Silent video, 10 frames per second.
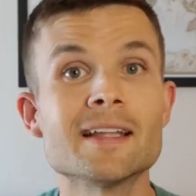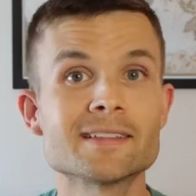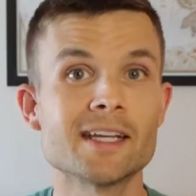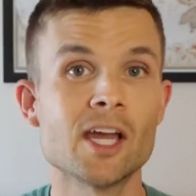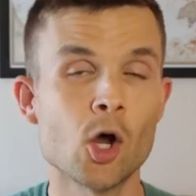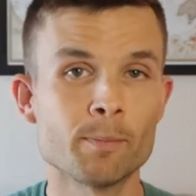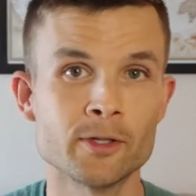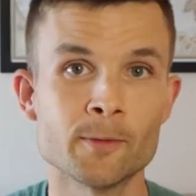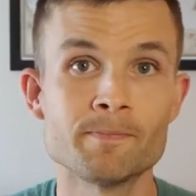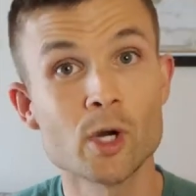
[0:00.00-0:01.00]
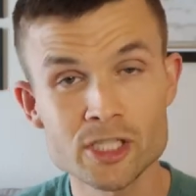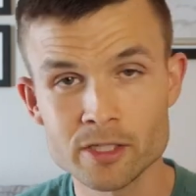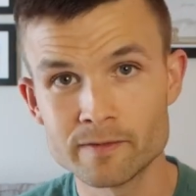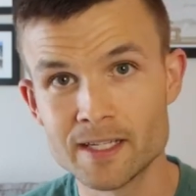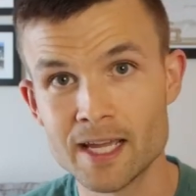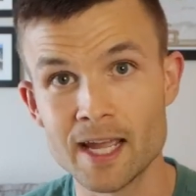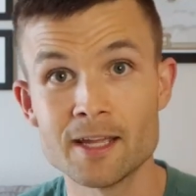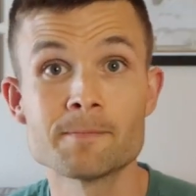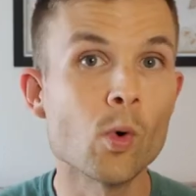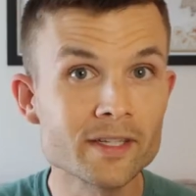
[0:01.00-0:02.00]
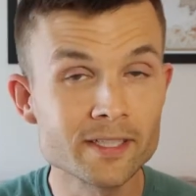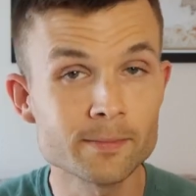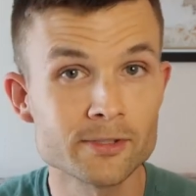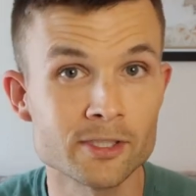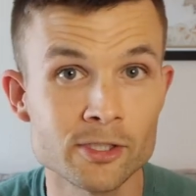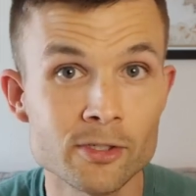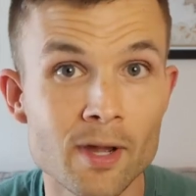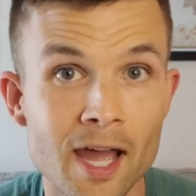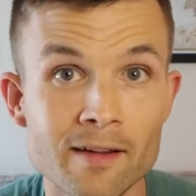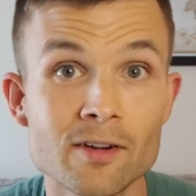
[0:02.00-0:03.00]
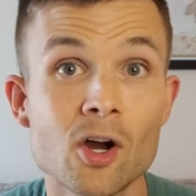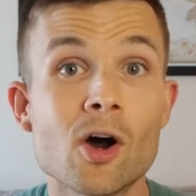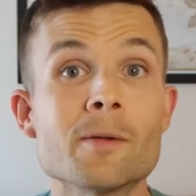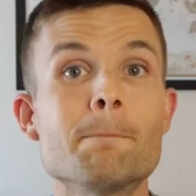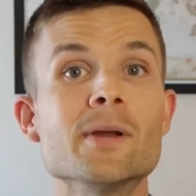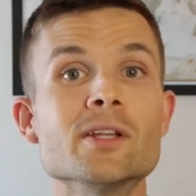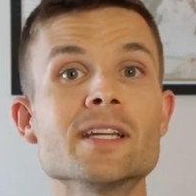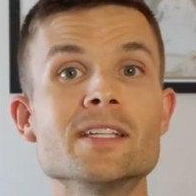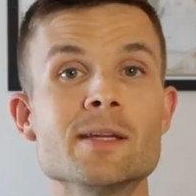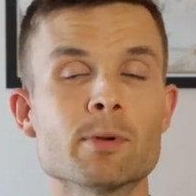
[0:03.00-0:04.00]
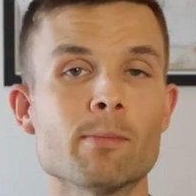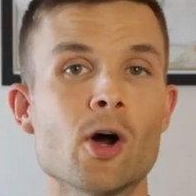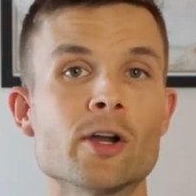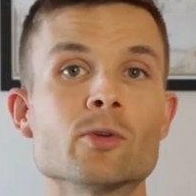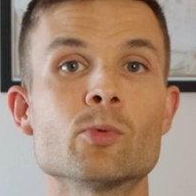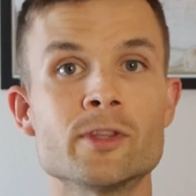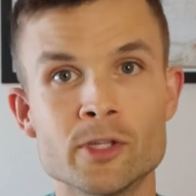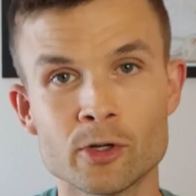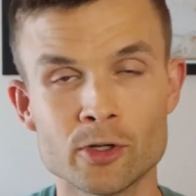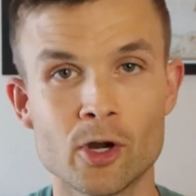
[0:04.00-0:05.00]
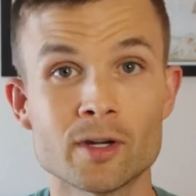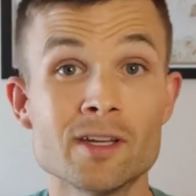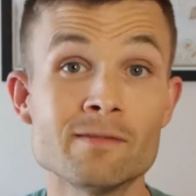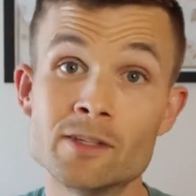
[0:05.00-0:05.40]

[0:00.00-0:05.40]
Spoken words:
That's going to help you. Question of the day, what tips do you have on building a deeper bond with your dog?